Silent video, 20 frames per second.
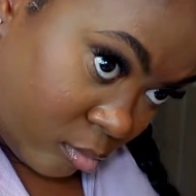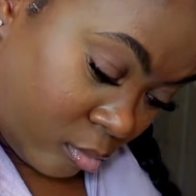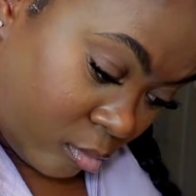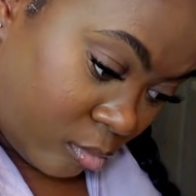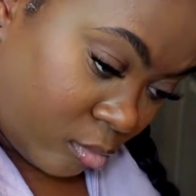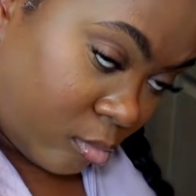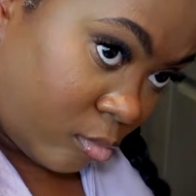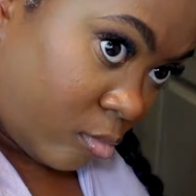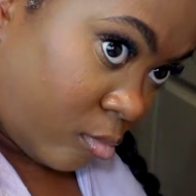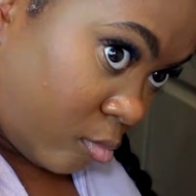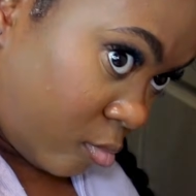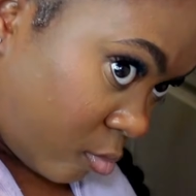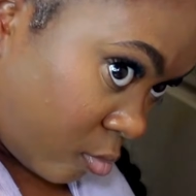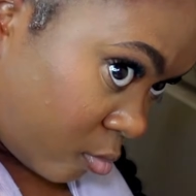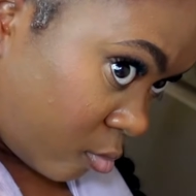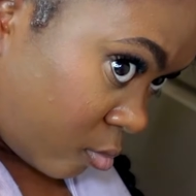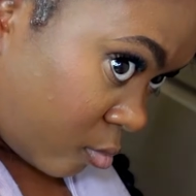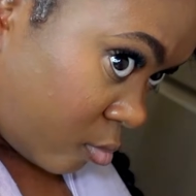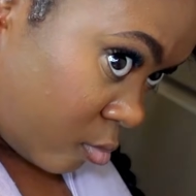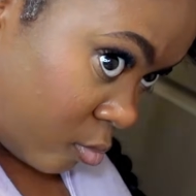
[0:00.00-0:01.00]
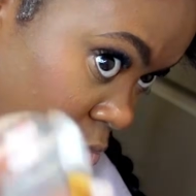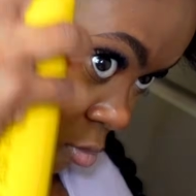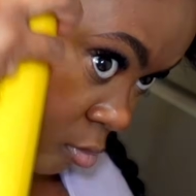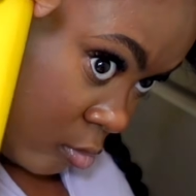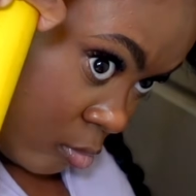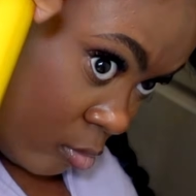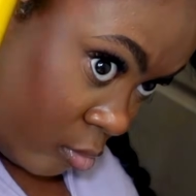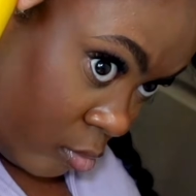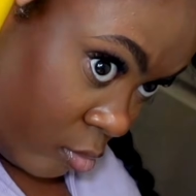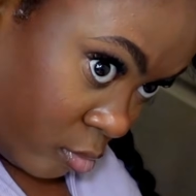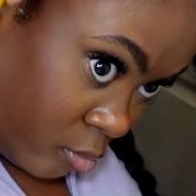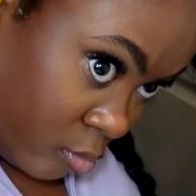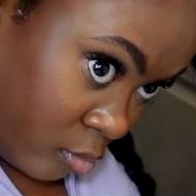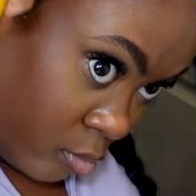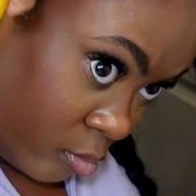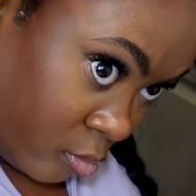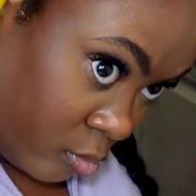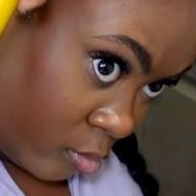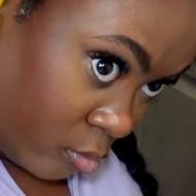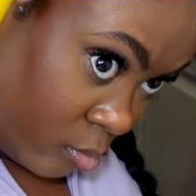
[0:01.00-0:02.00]
in sections, especially
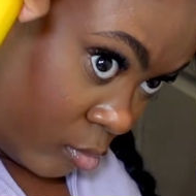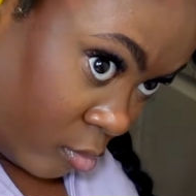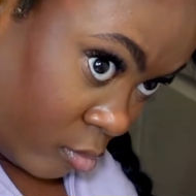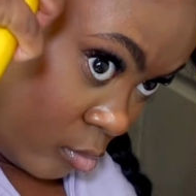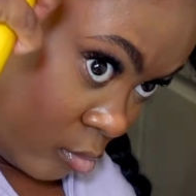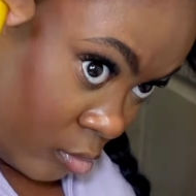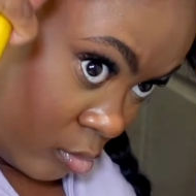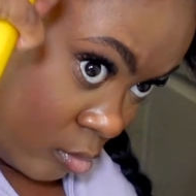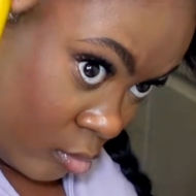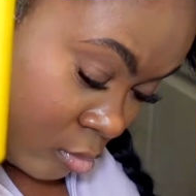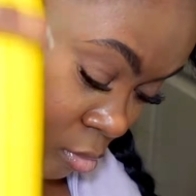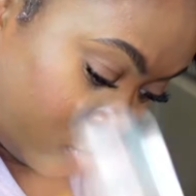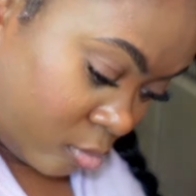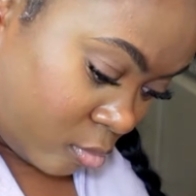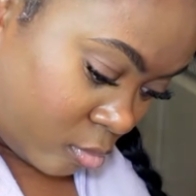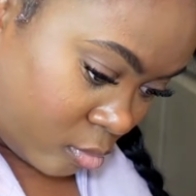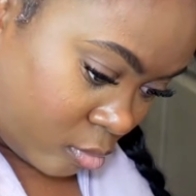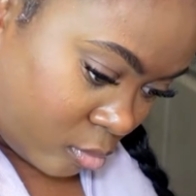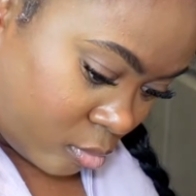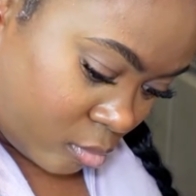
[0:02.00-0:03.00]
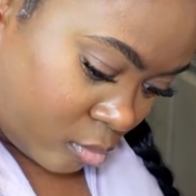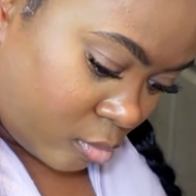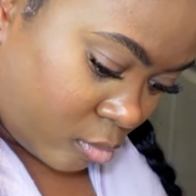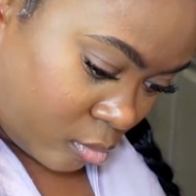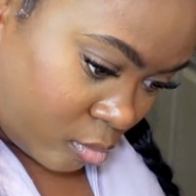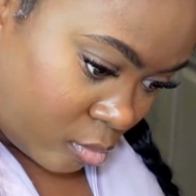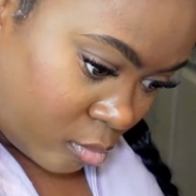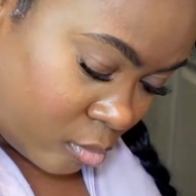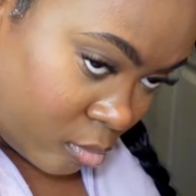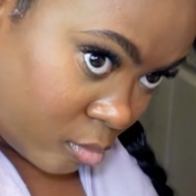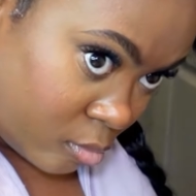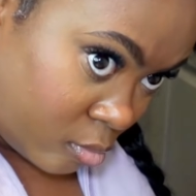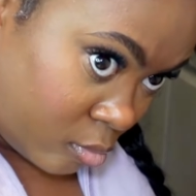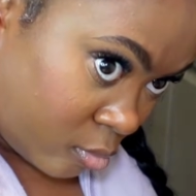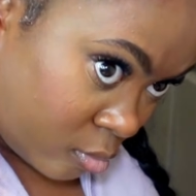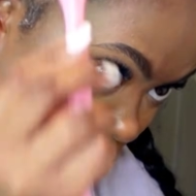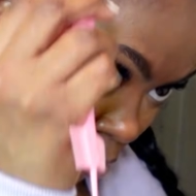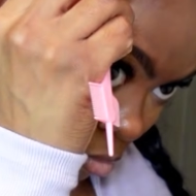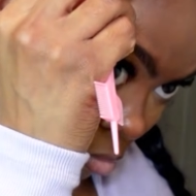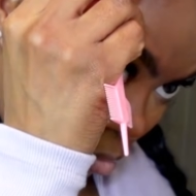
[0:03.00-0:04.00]
if this is your first time doing this. Work
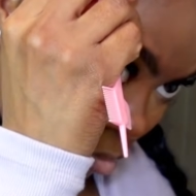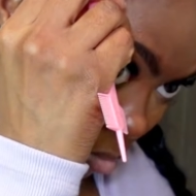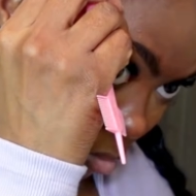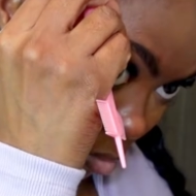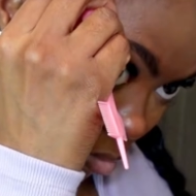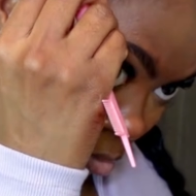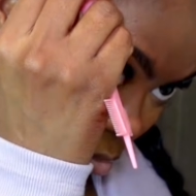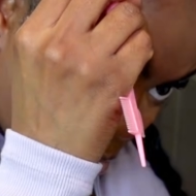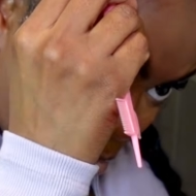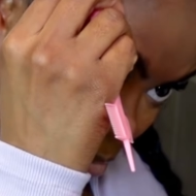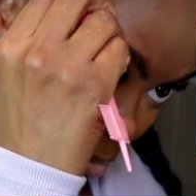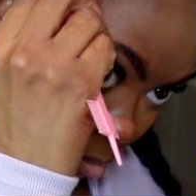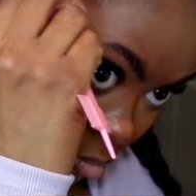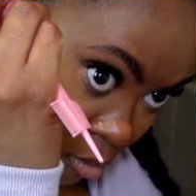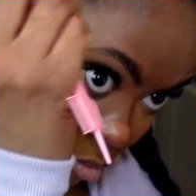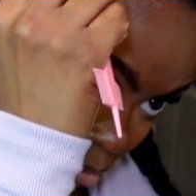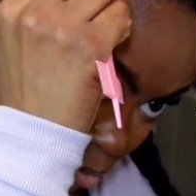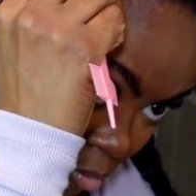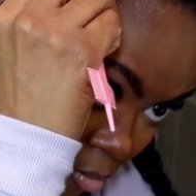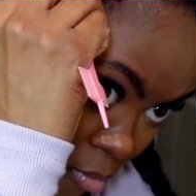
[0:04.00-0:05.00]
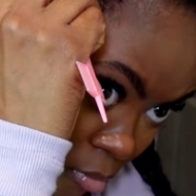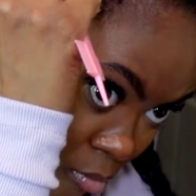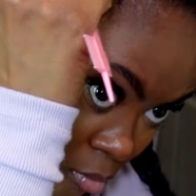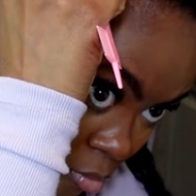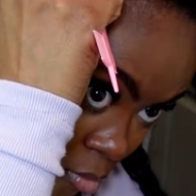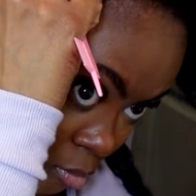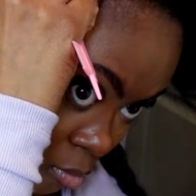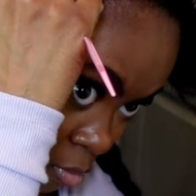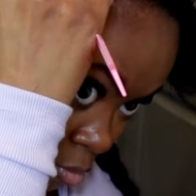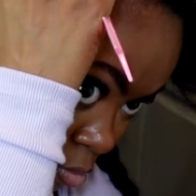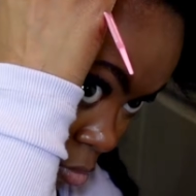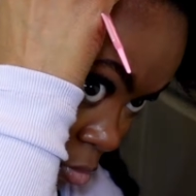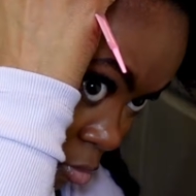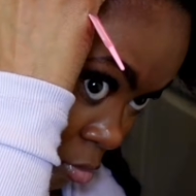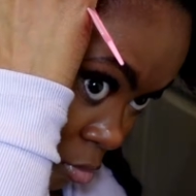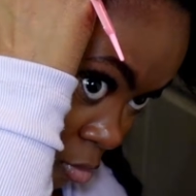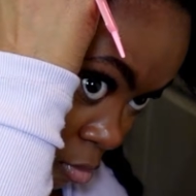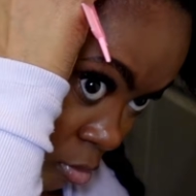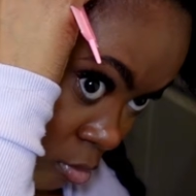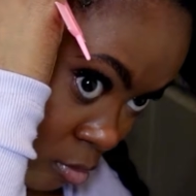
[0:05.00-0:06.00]
in sections, take your time, and
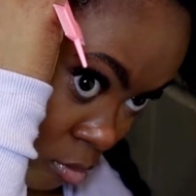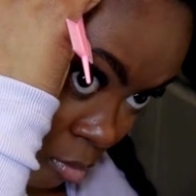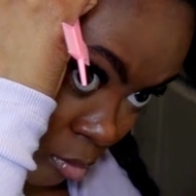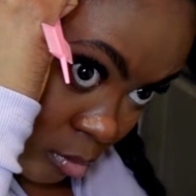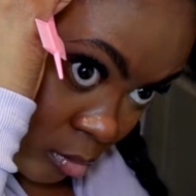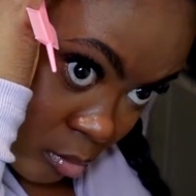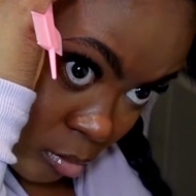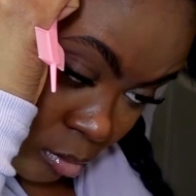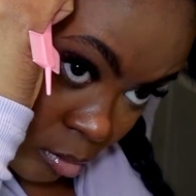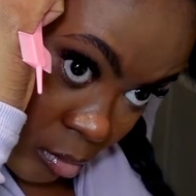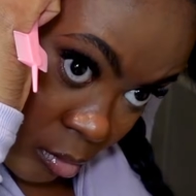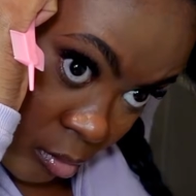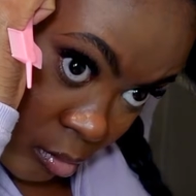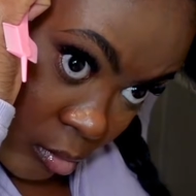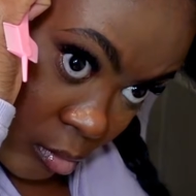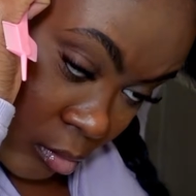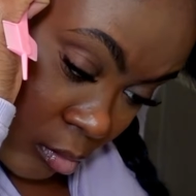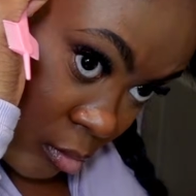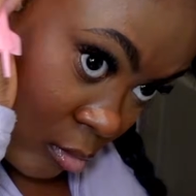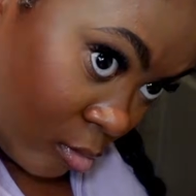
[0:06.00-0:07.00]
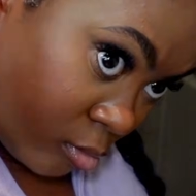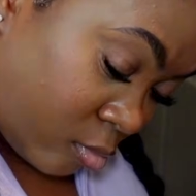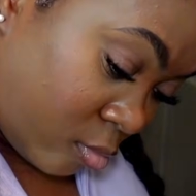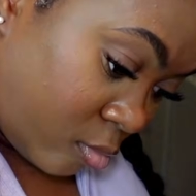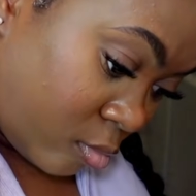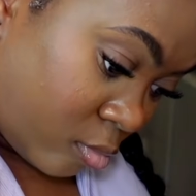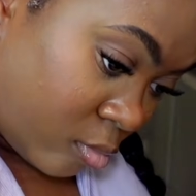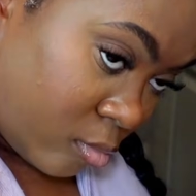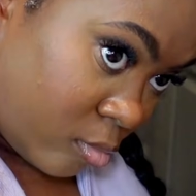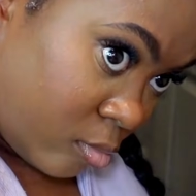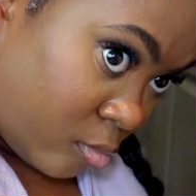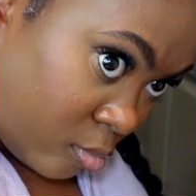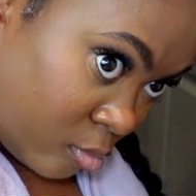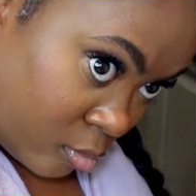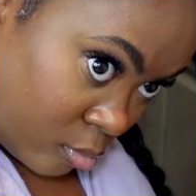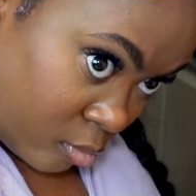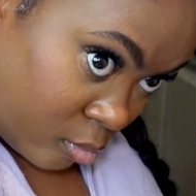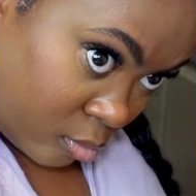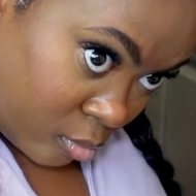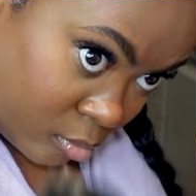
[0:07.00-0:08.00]
be generous with the blow
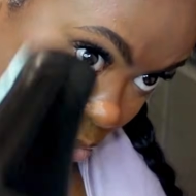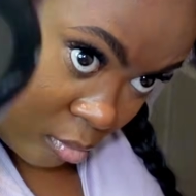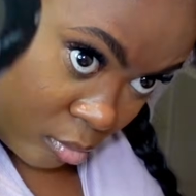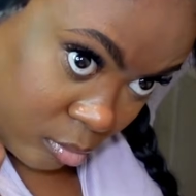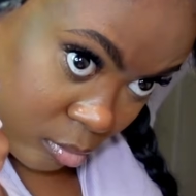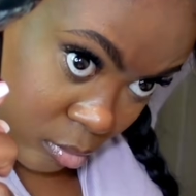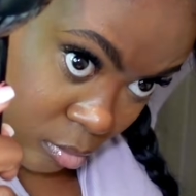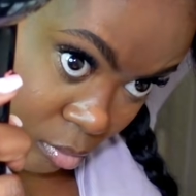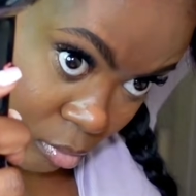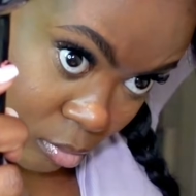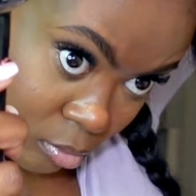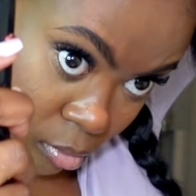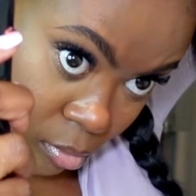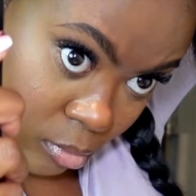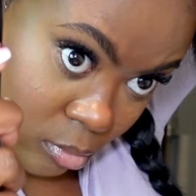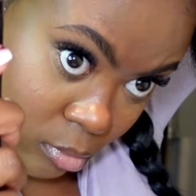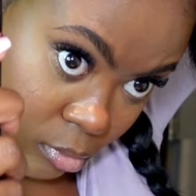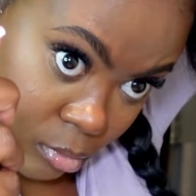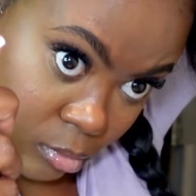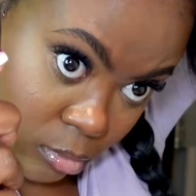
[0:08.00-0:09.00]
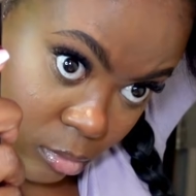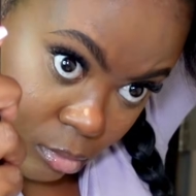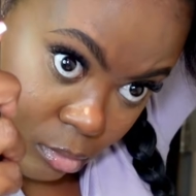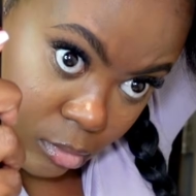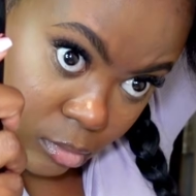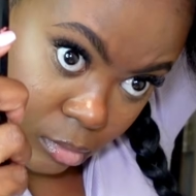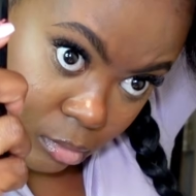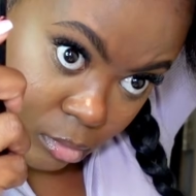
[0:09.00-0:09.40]
dryer. Don't rush the blow